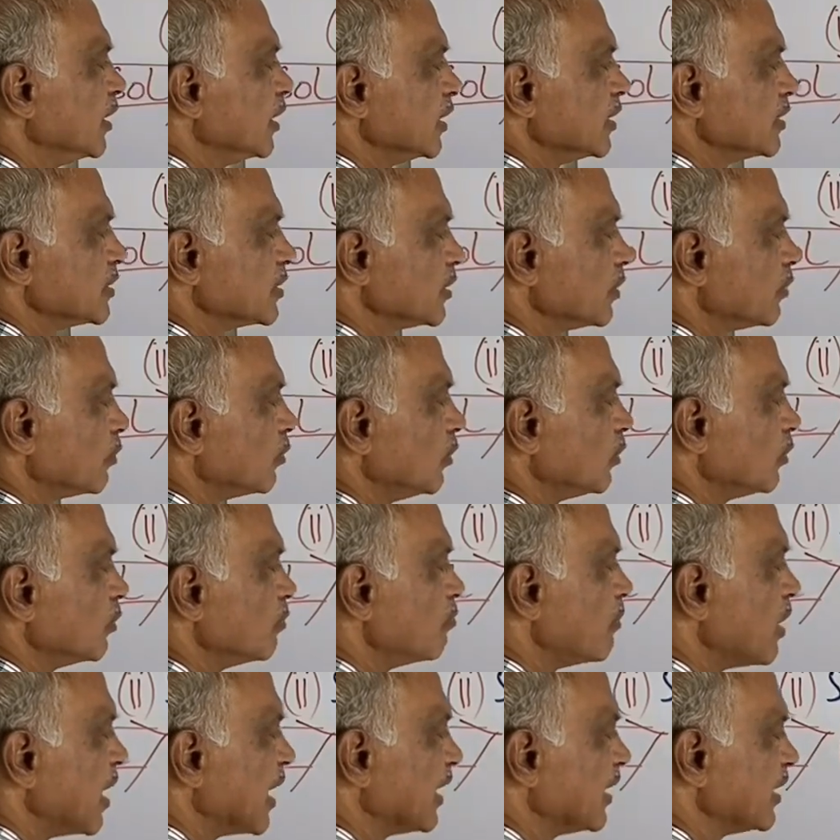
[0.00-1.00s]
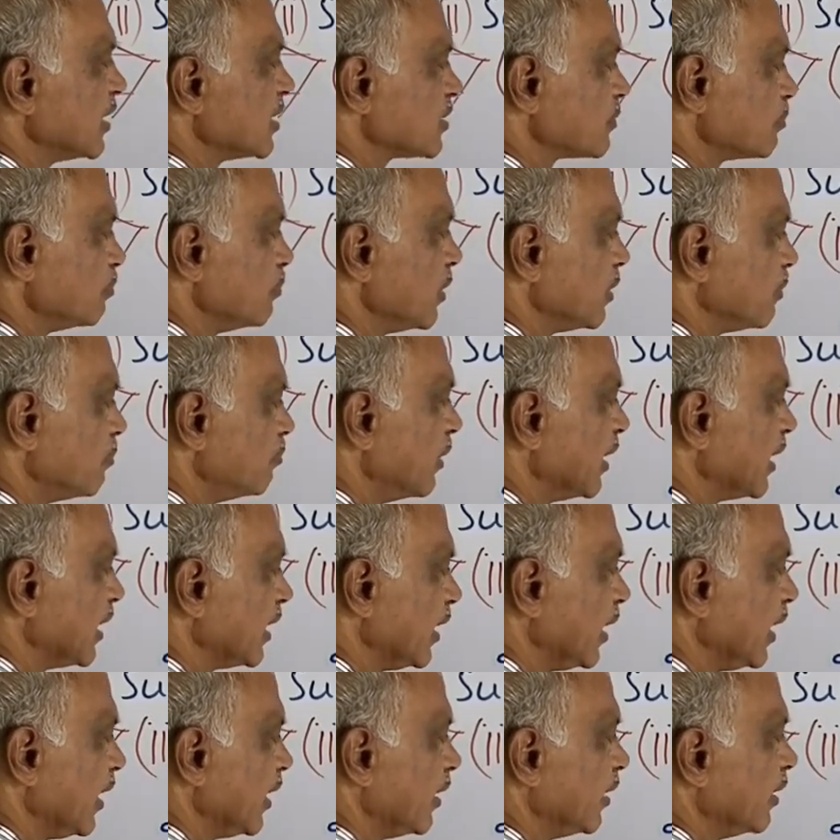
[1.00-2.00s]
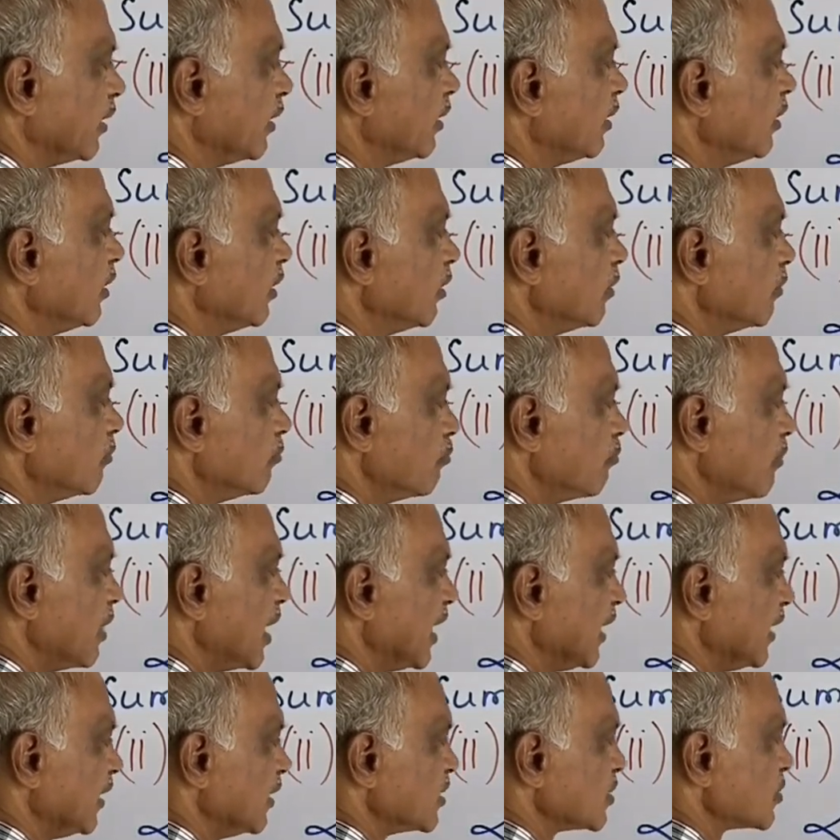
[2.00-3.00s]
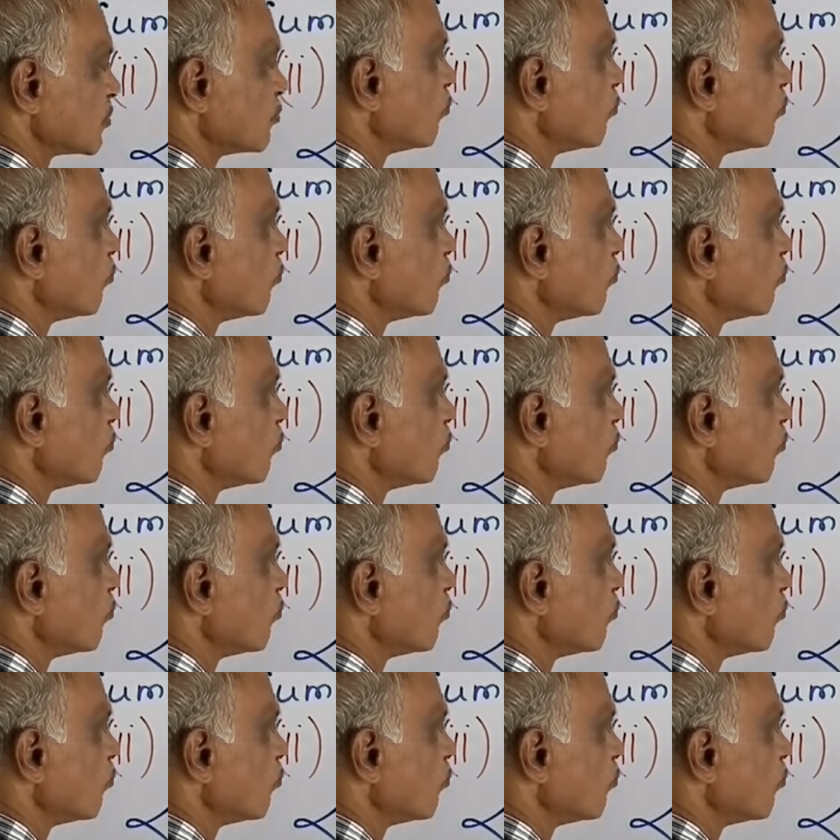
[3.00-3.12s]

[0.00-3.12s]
is equal to minus b by a. Minus,